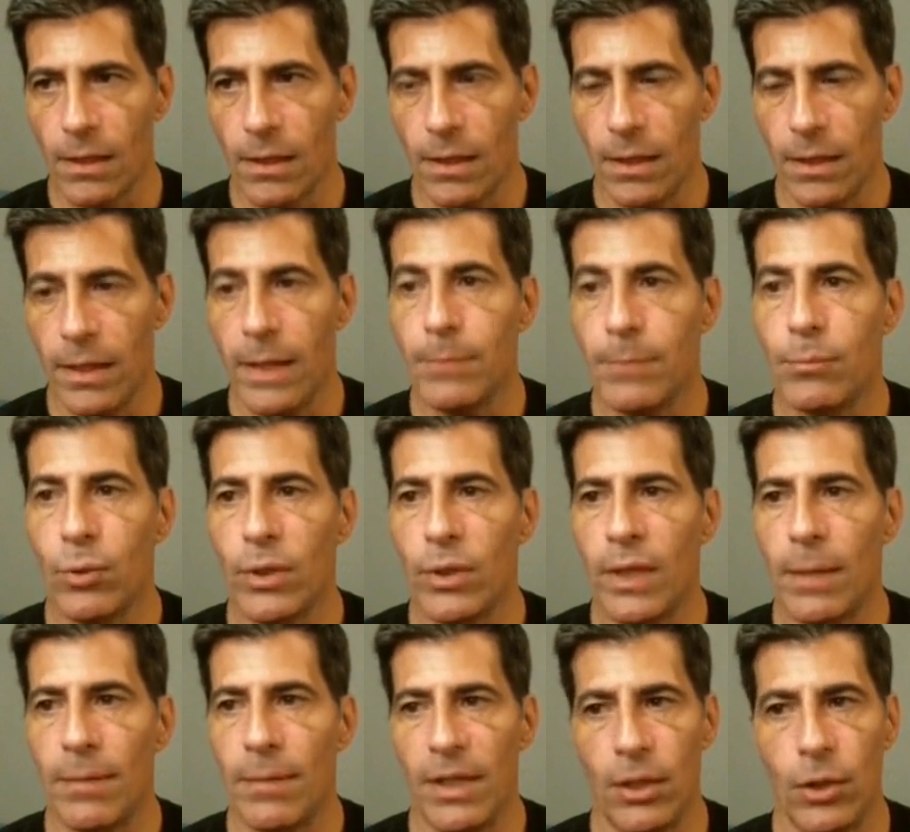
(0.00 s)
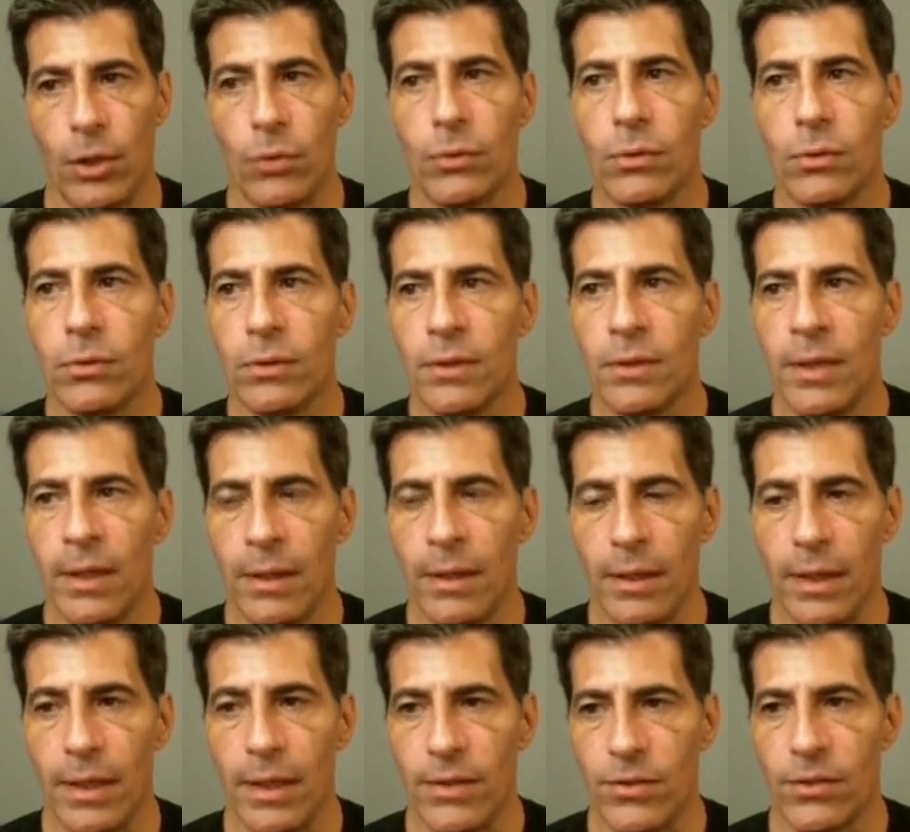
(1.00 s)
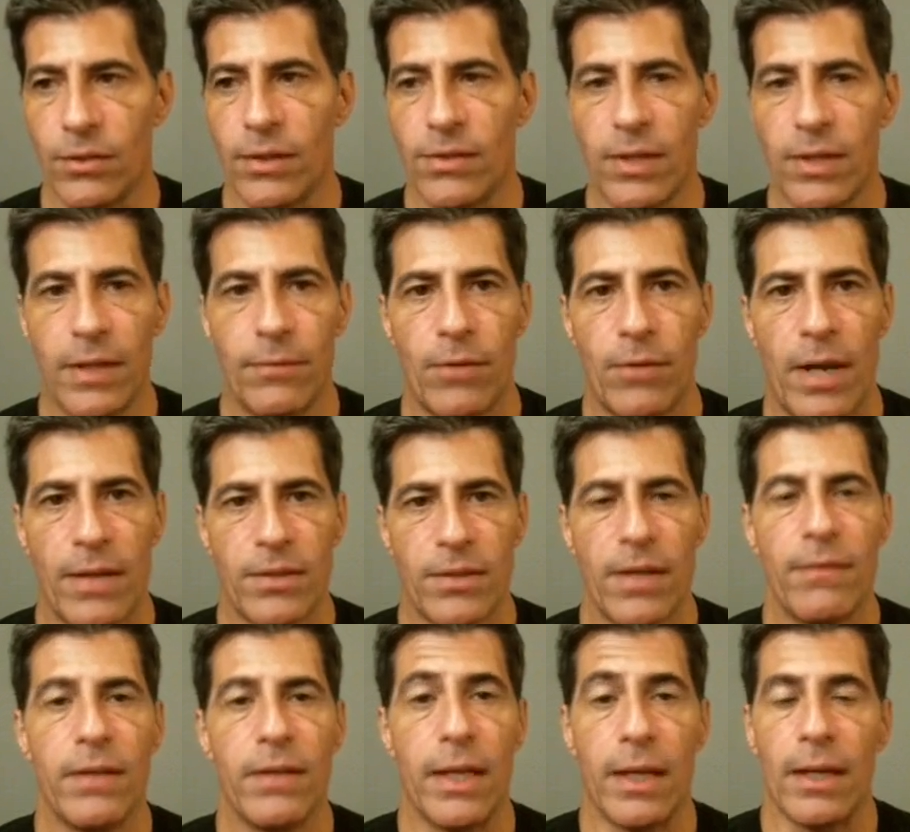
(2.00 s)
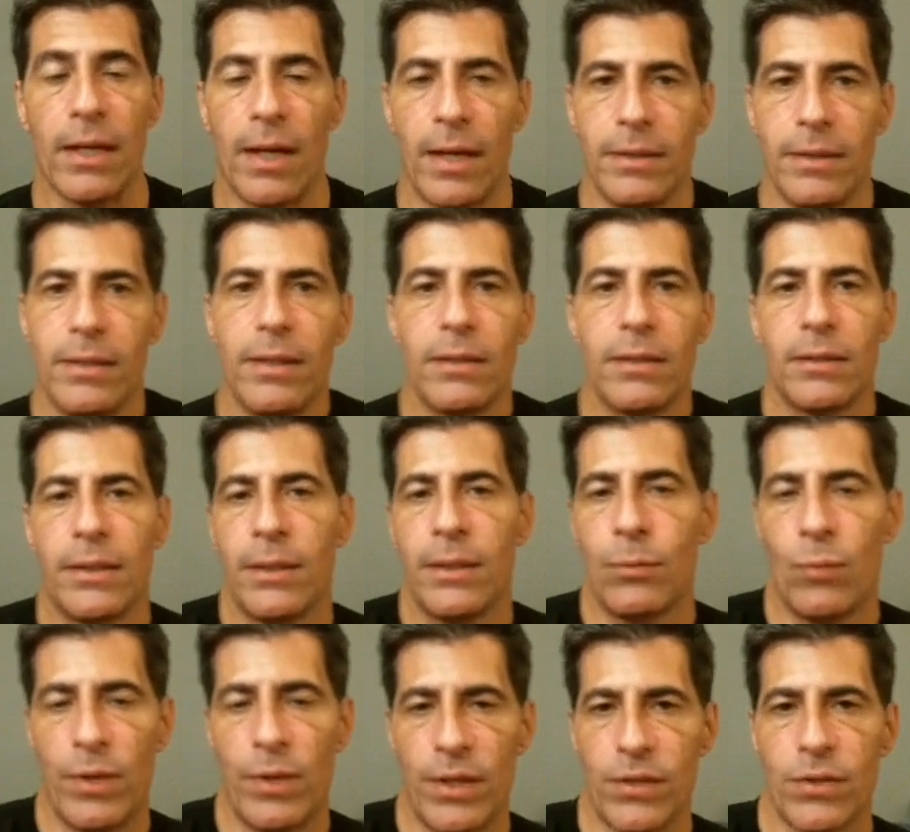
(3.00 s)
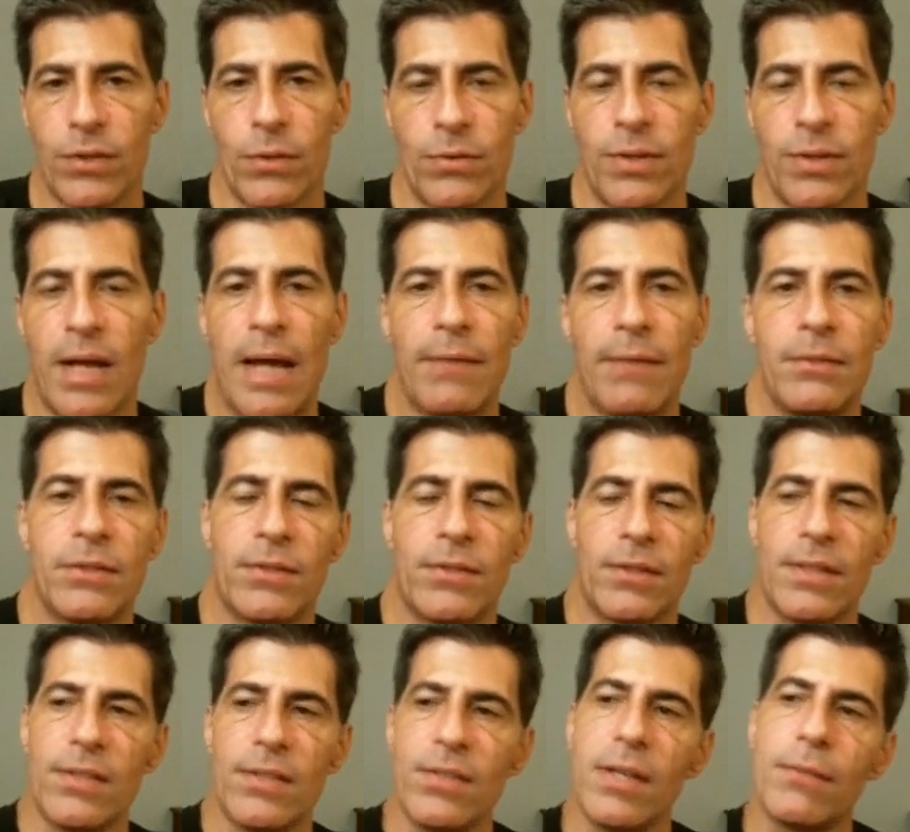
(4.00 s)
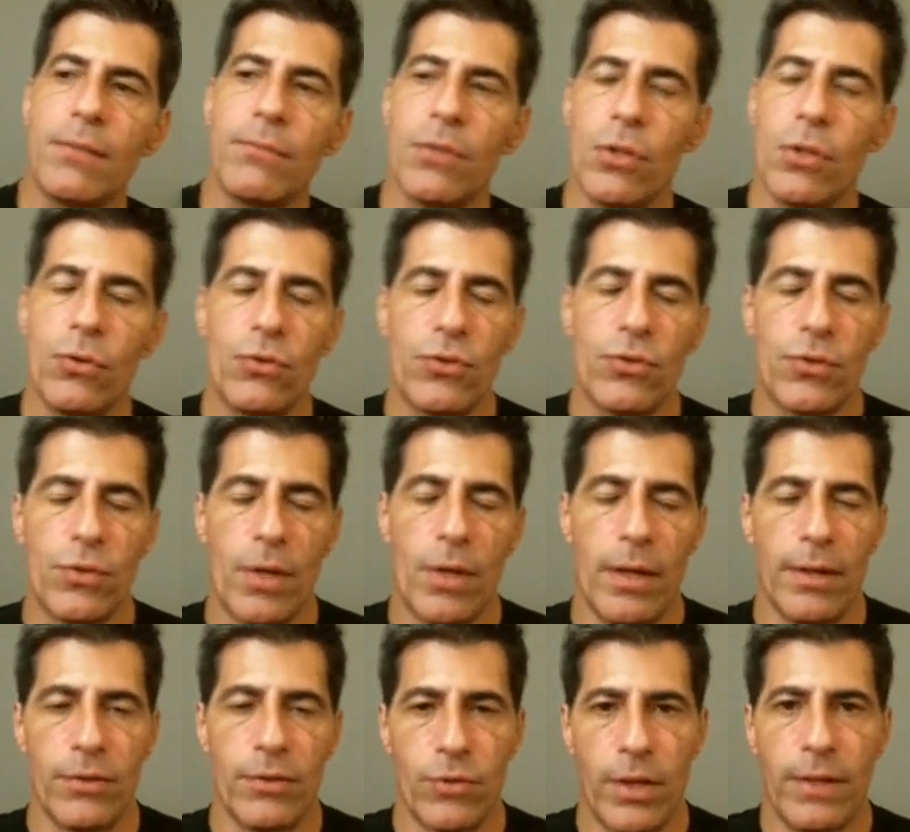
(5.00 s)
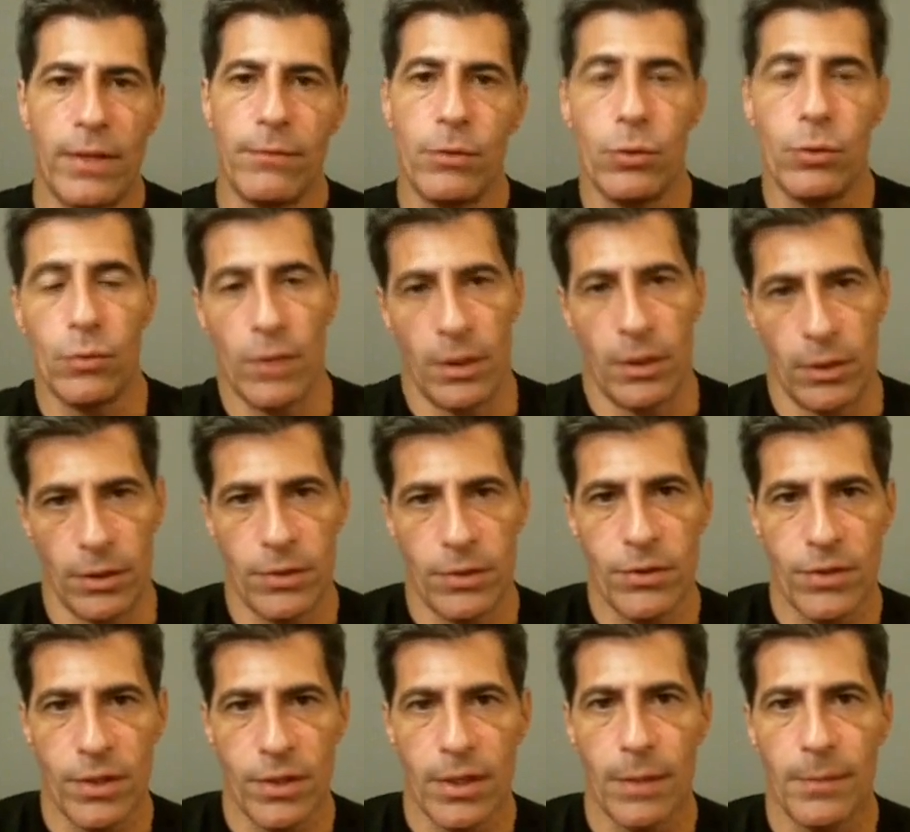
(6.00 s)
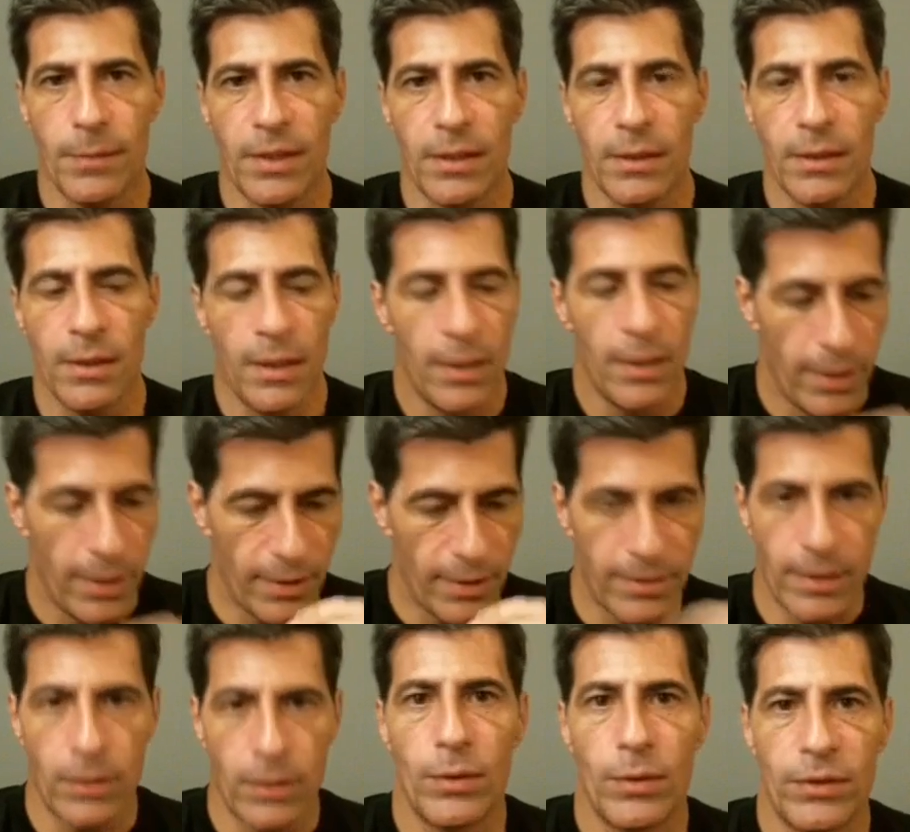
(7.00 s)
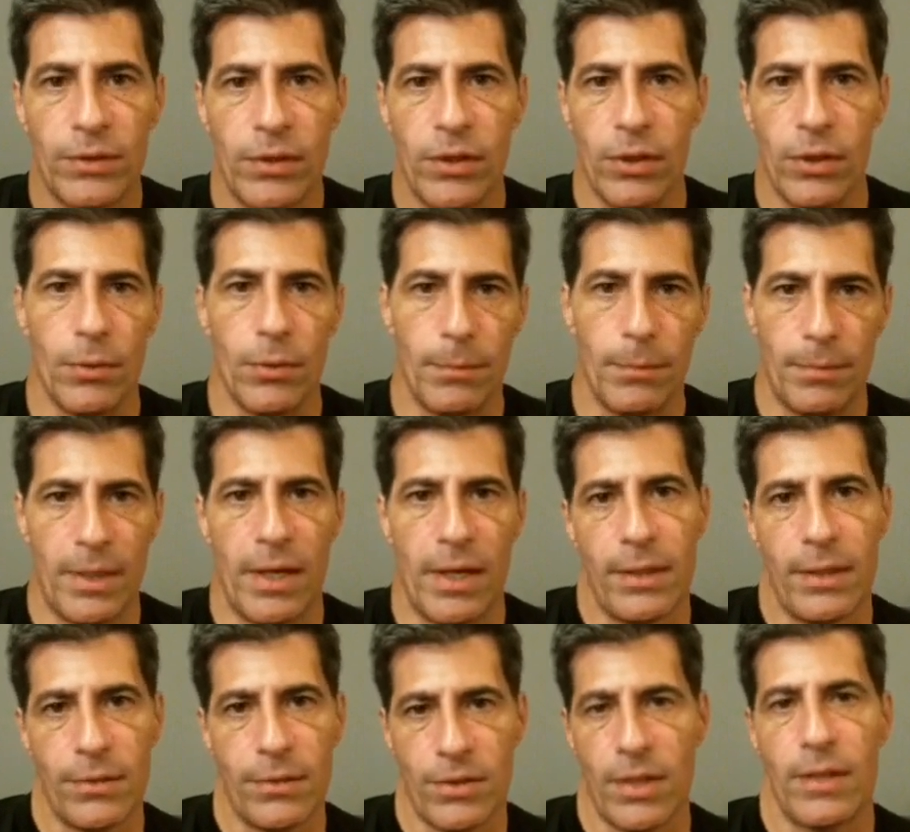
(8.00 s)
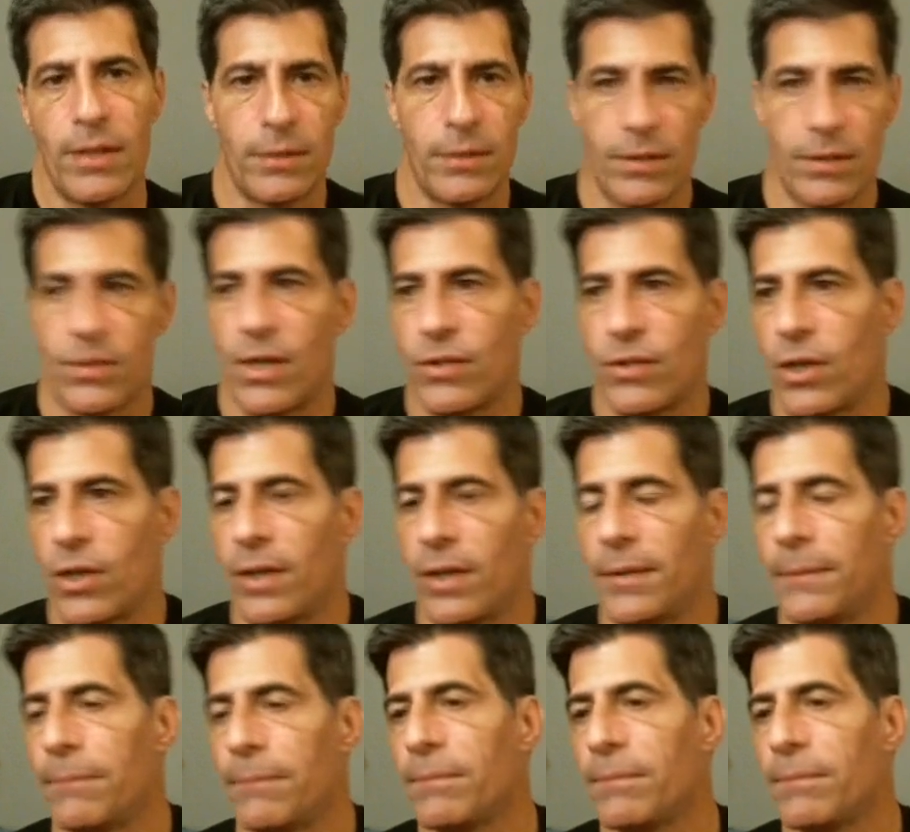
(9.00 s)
an endpoint on my local, and it's listening for activity. Ideally, when this goes live, it's listening for those uh, TradingView alerts to come in and tell it what to do, buy, sell, et cetera.